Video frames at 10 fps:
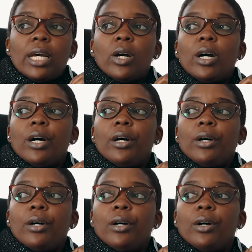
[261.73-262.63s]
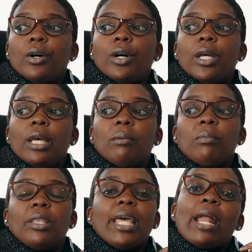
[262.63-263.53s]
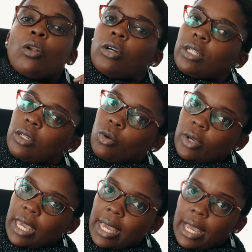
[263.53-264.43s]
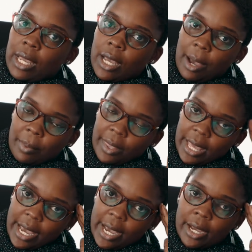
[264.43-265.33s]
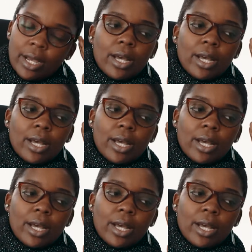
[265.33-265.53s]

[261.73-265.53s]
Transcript: They are not okay up there.